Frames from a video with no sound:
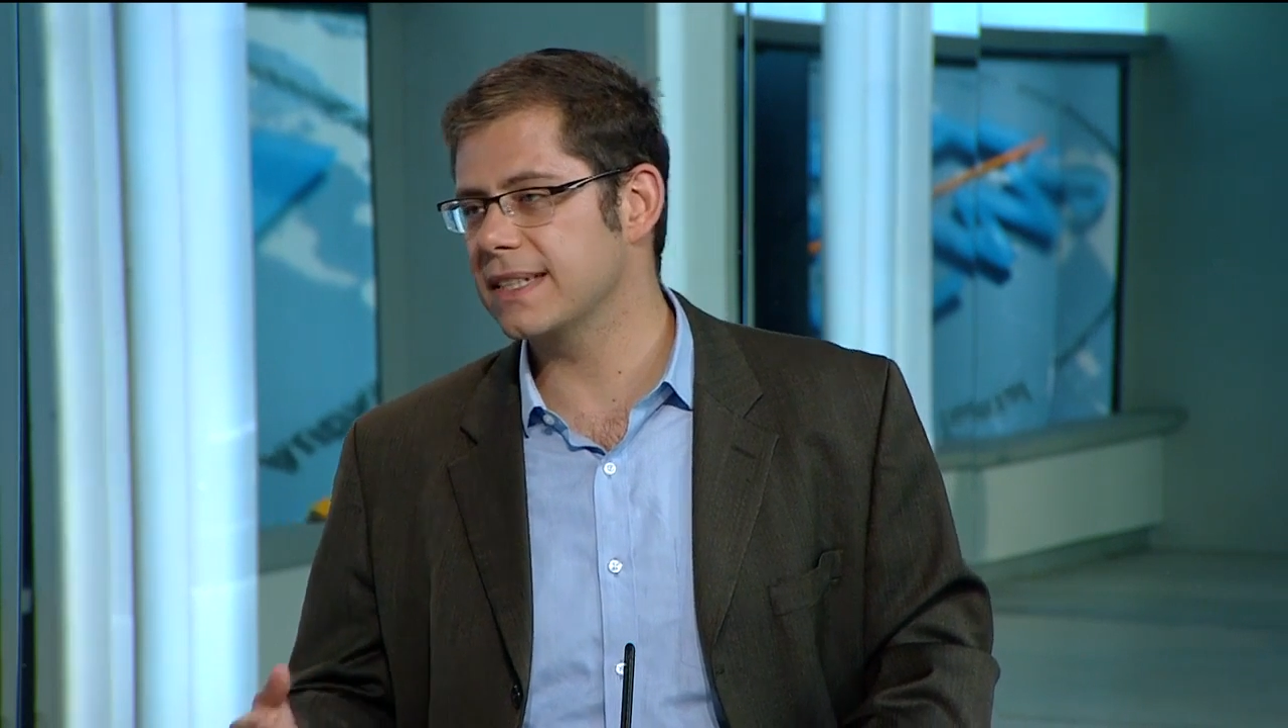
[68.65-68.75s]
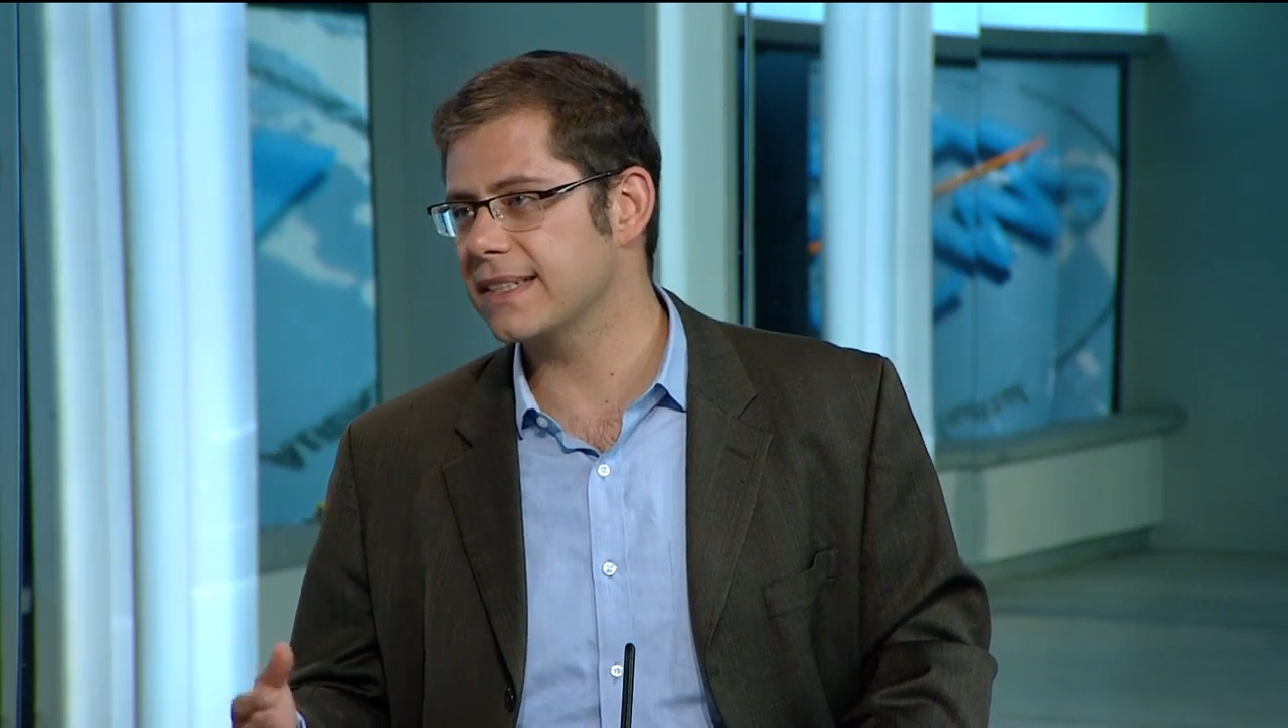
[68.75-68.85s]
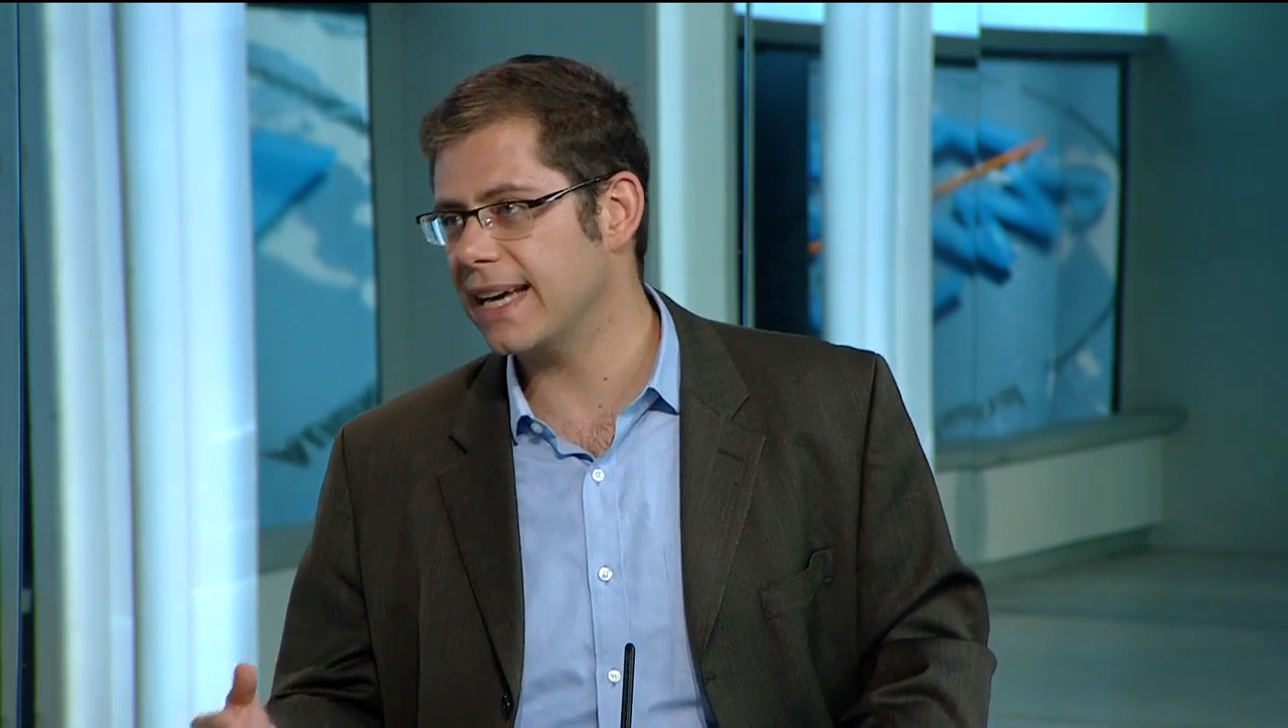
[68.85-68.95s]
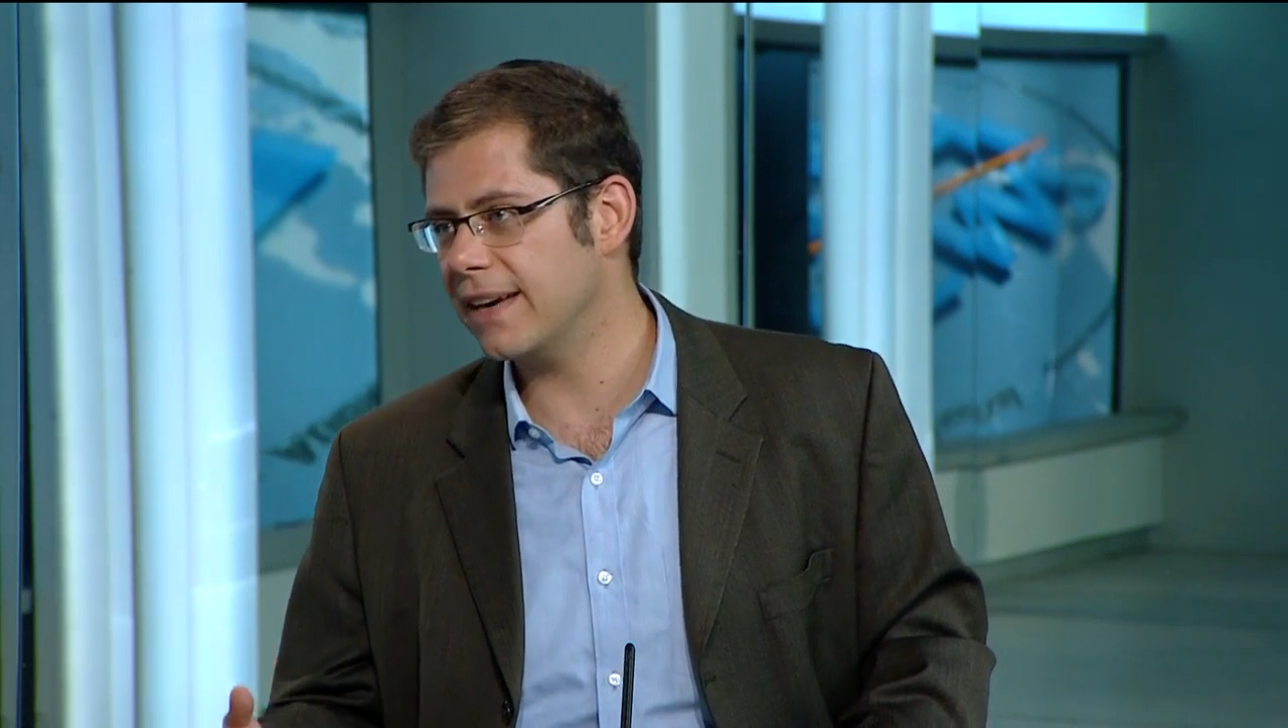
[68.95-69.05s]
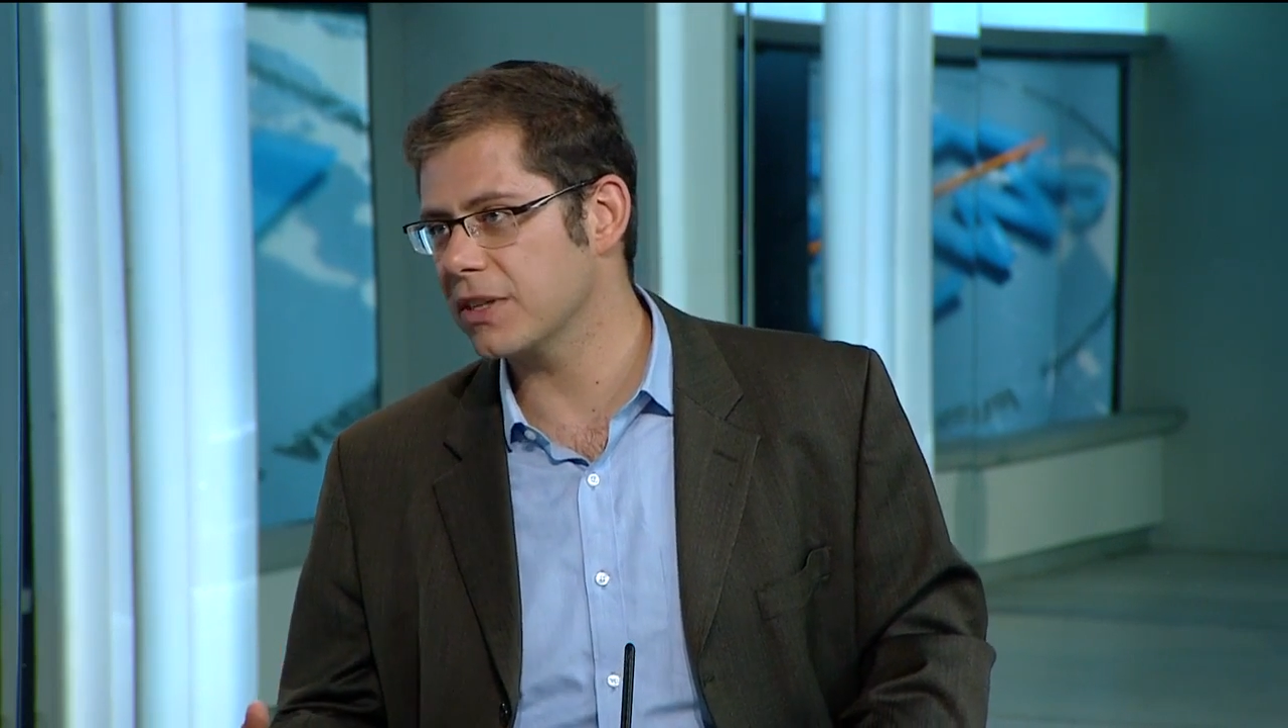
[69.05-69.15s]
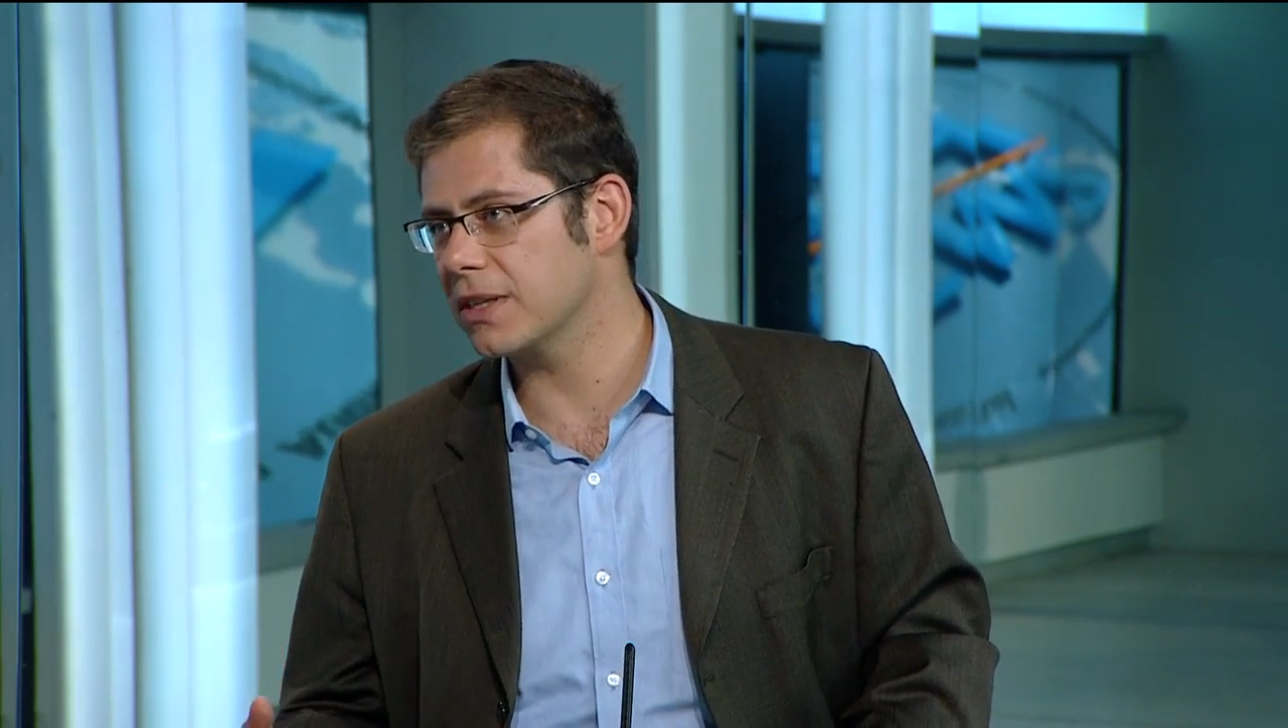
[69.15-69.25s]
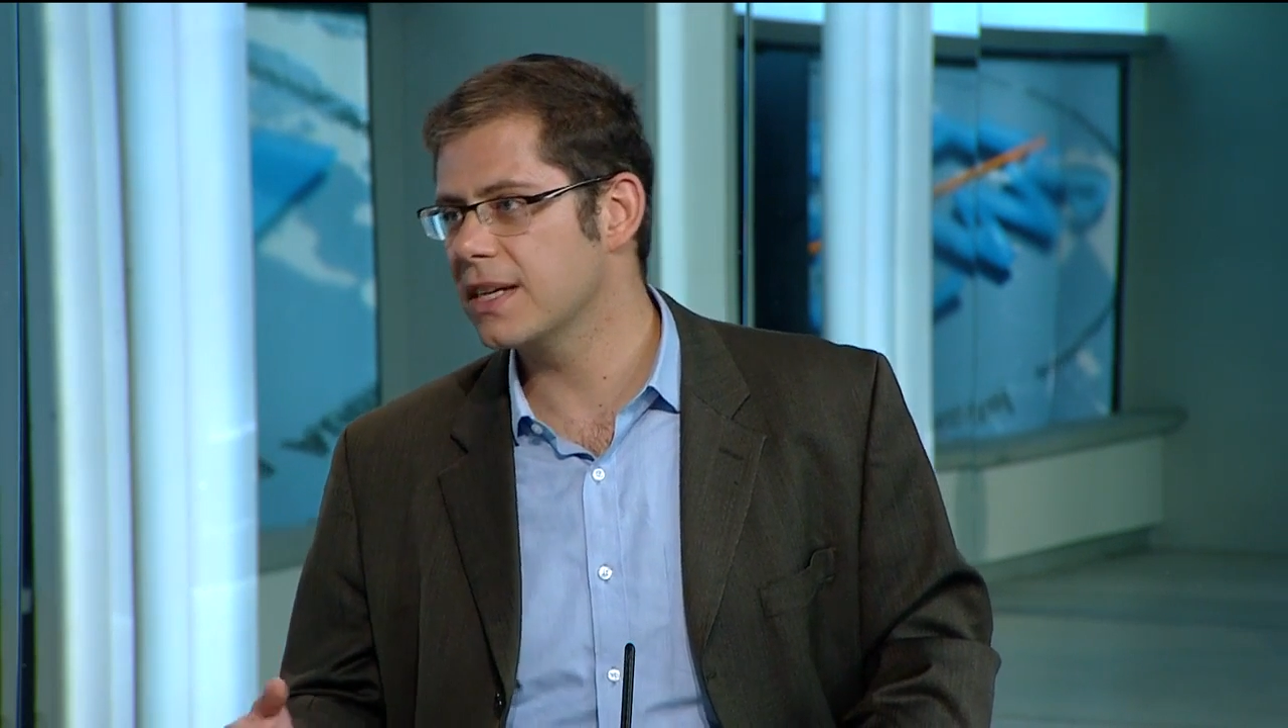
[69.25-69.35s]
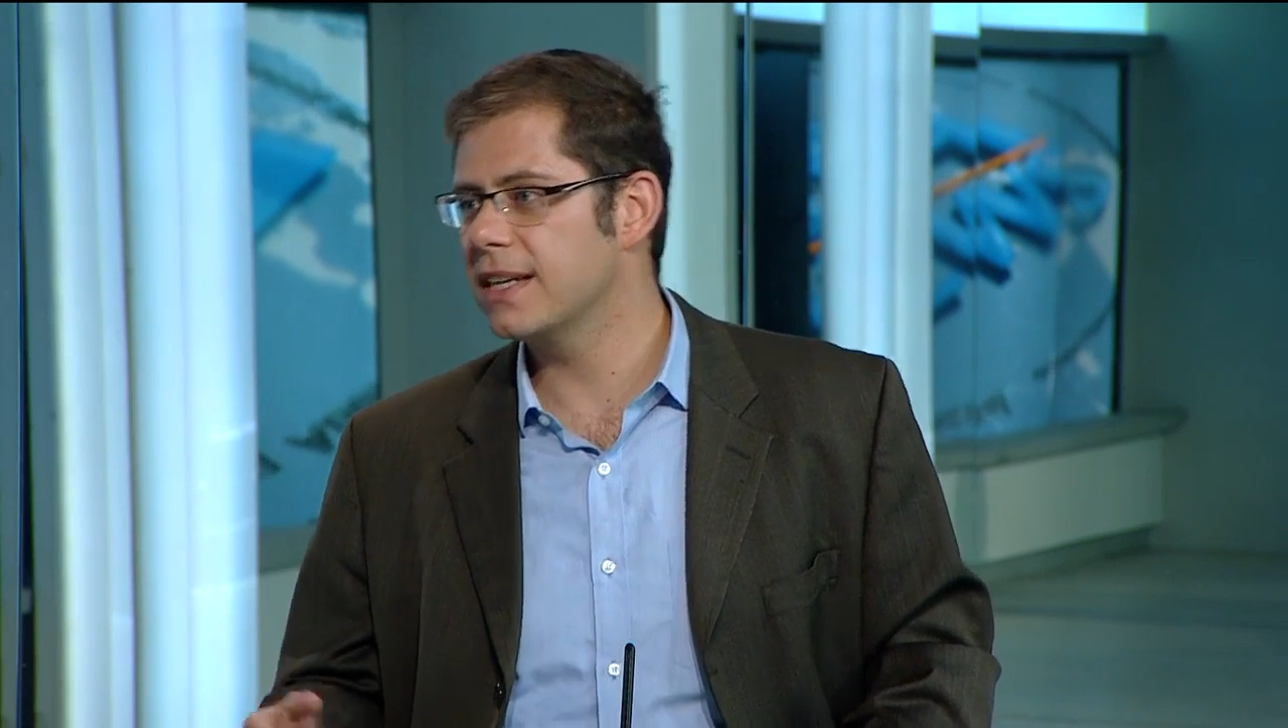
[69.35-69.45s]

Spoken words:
didn't have it.